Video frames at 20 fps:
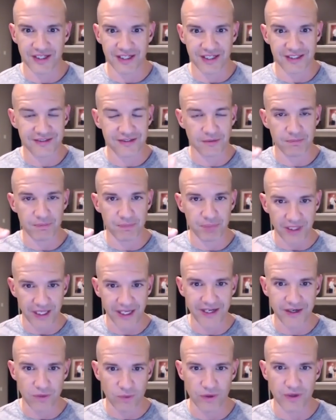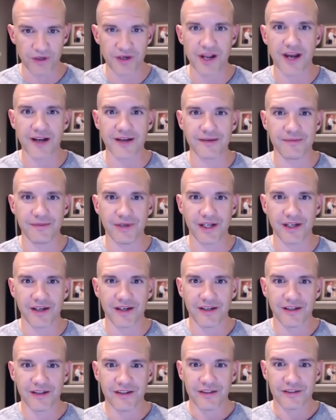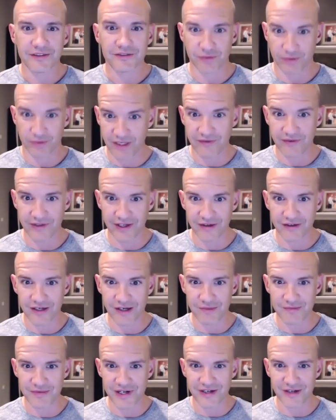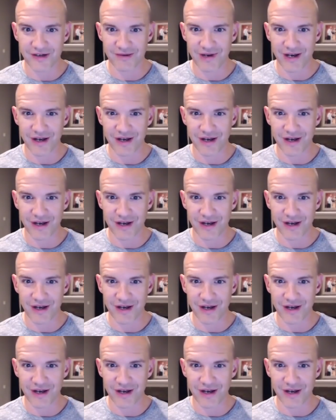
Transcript: It's a blank Word document. So whatever the hell comes out of your mouth